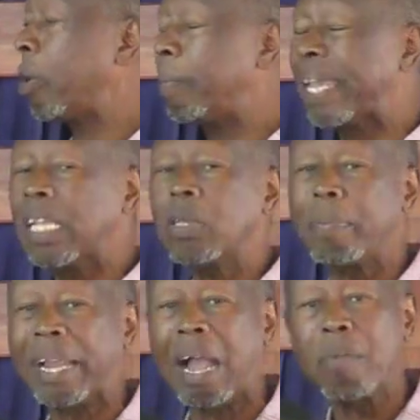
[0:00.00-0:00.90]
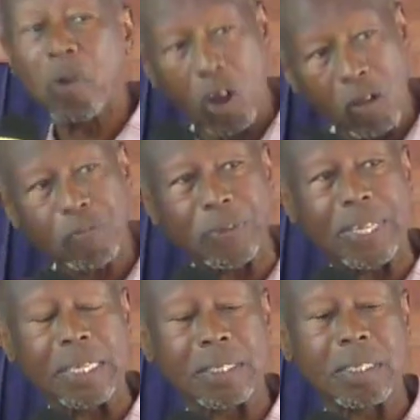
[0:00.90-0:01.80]
we begin to become
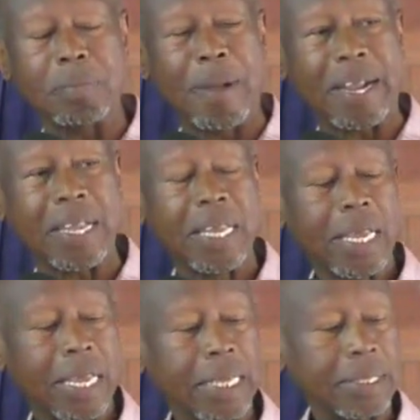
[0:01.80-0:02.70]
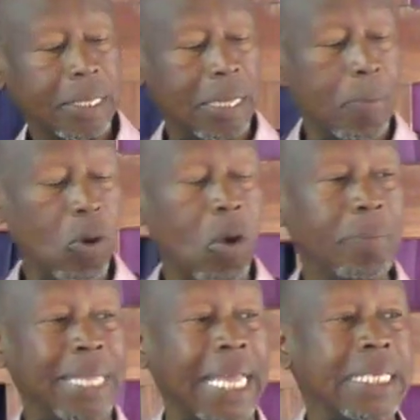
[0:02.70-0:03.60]
confident. In fact, in the book
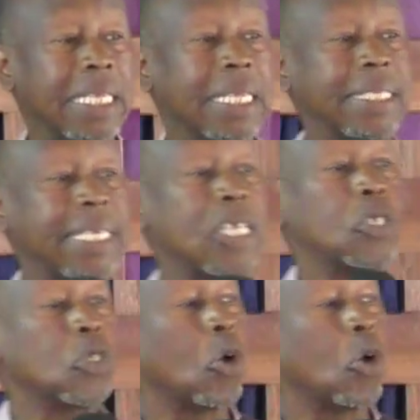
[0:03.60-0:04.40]
of Daniel, it says,